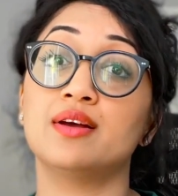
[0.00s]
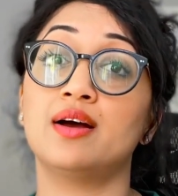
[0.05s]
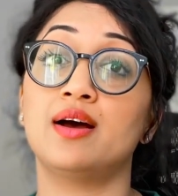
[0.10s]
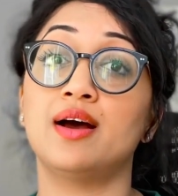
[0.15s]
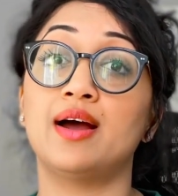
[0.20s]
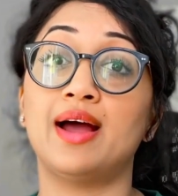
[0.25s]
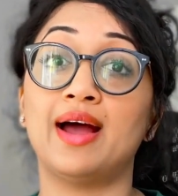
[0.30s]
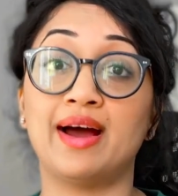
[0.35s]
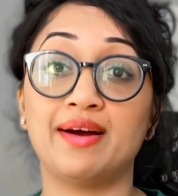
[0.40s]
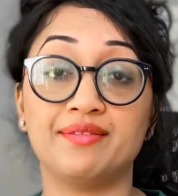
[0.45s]

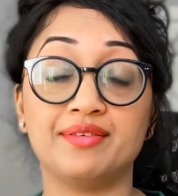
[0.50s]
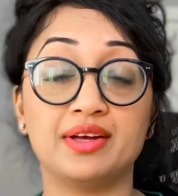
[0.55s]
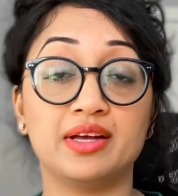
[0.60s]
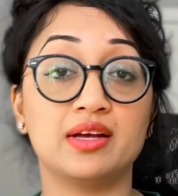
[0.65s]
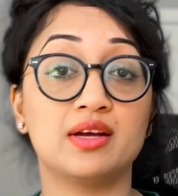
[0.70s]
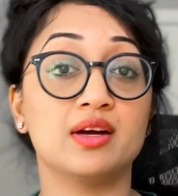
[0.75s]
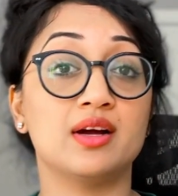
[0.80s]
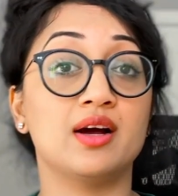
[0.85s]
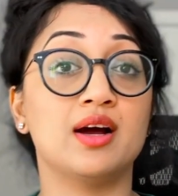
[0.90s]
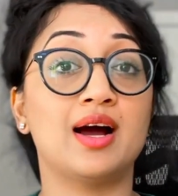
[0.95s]

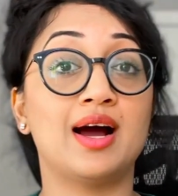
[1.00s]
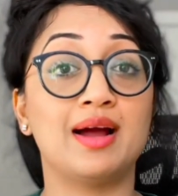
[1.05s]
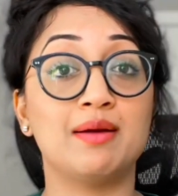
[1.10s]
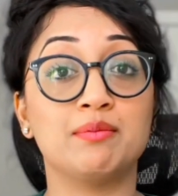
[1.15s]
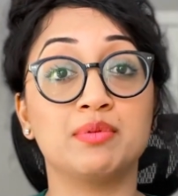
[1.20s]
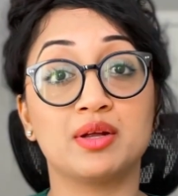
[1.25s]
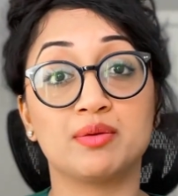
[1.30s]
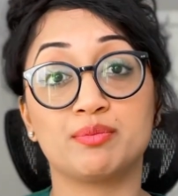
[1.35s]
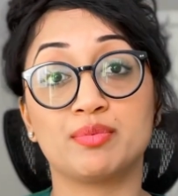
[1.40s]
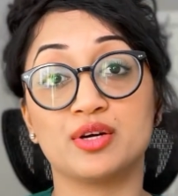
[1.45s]
having a high
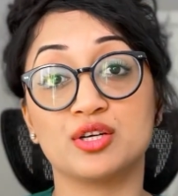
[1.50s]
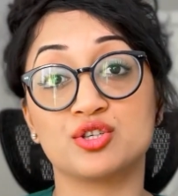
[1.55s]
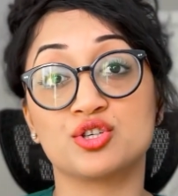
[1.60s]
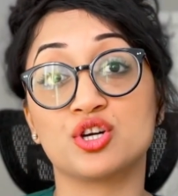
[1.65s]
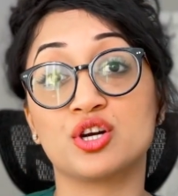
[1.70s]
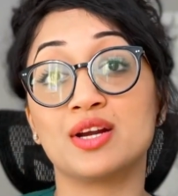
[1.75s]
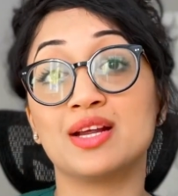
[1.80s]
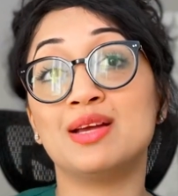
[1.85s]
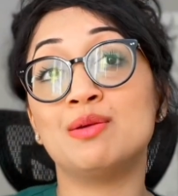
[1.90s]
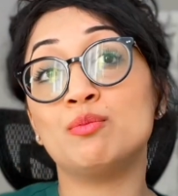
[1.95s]
blood
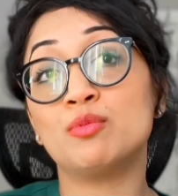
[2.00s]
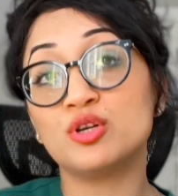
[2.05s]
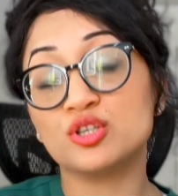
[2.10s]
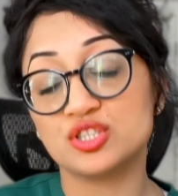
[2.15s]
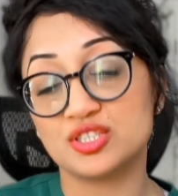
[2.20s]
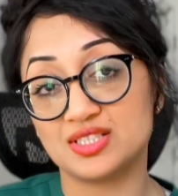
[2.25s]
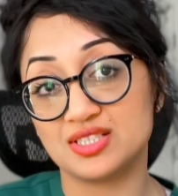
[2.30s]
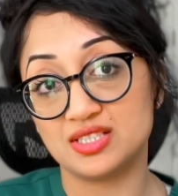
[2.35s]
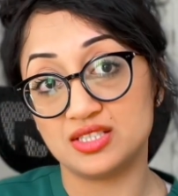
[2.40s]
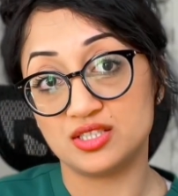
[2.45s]
pressure
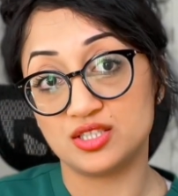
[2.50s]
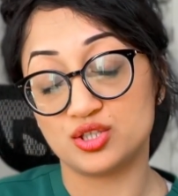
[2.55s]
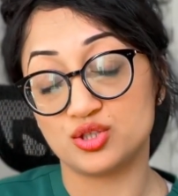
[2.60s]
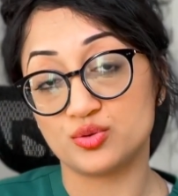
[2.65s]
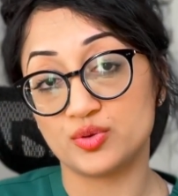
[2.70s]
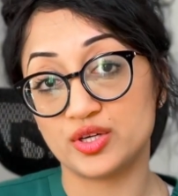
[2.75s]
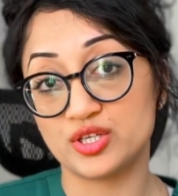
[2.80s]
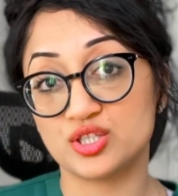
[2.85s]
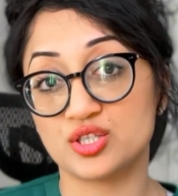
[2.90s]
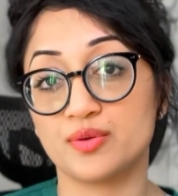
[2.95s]
emergency
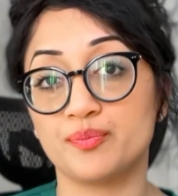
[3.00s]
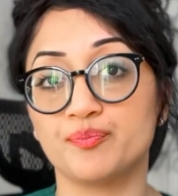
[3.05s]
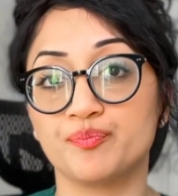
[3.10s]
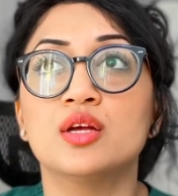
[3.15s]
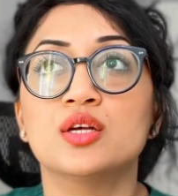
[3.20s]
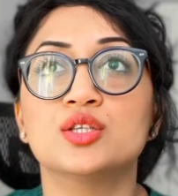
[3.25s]
situation.